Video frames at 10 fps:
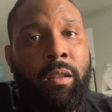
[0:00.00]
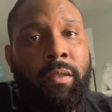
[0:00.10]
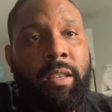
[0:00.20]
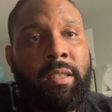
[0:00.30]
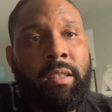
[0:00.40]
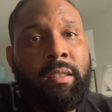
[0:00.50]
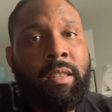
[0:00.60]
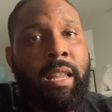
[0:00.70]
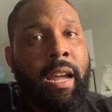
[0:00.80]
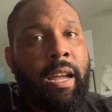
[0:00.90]
this is
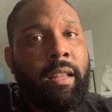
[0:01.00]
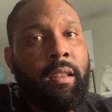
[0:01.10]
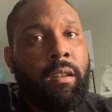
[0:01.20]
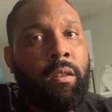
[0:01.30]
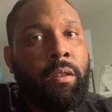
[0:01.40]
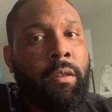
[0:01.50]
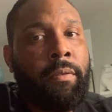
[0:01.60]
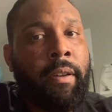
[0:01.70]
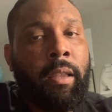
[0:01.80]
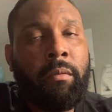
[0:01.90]
not your
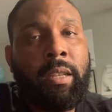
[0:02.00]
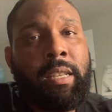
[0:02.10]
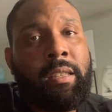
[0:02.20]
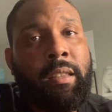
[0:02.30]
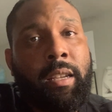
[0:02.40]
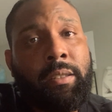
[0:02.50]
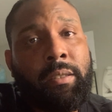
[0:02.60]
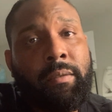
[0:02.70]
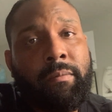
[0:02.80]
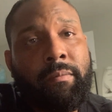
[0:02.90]
final destination.